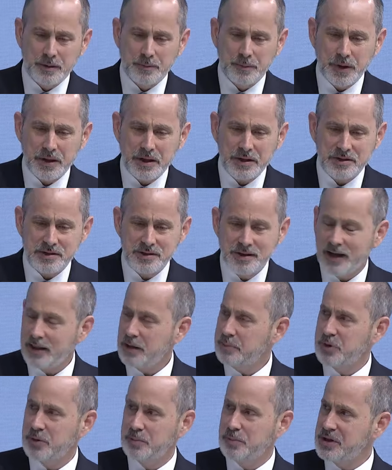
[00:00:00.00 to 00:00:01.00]
But it's not
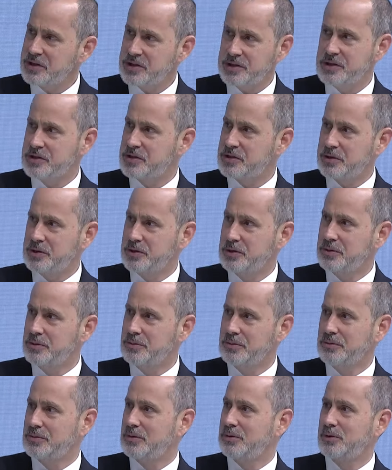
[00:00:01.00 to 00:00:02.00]
up to business
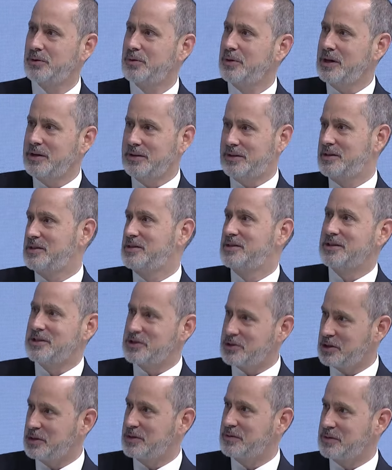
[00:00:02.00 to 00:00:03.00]
to create these
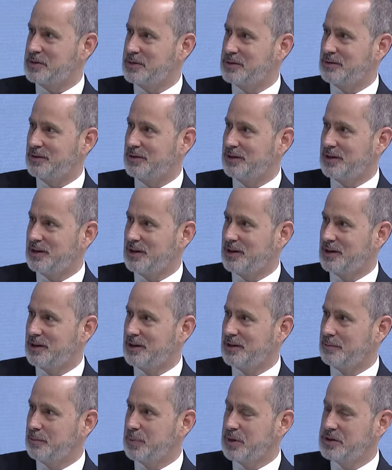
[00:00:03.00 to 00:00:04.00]
initiatives, okay?
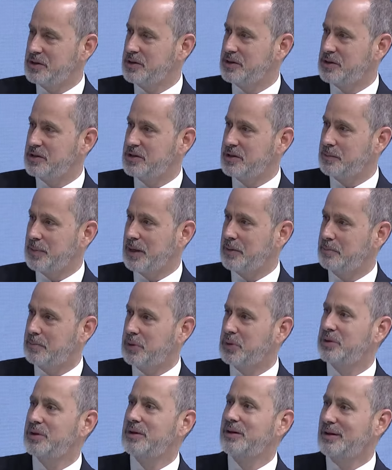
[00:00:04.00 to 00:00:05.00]
Business is about
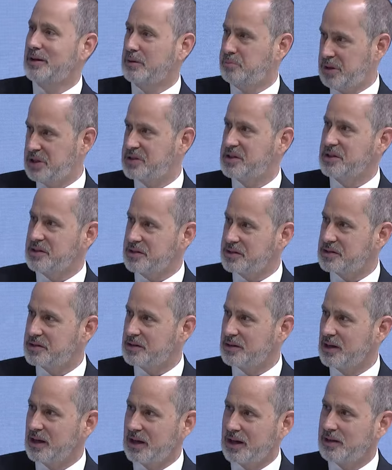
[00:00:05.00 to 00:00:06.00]
building a
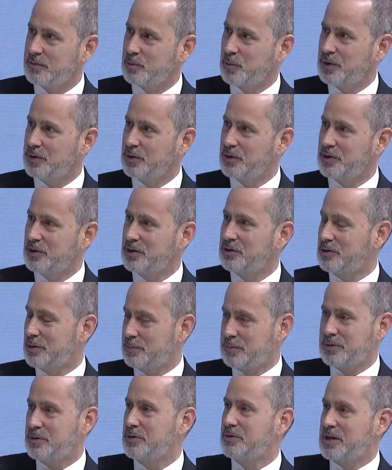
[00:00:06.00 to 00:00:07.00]
business. And when you're an
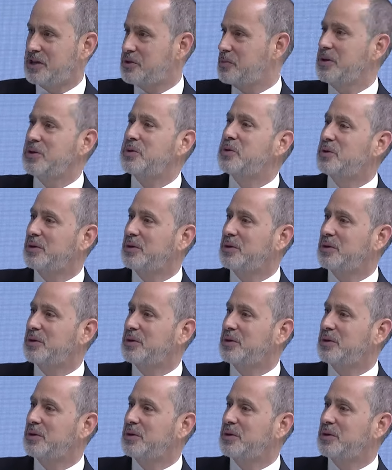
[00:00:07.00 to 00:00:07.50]
entrepreneur, that's what you do.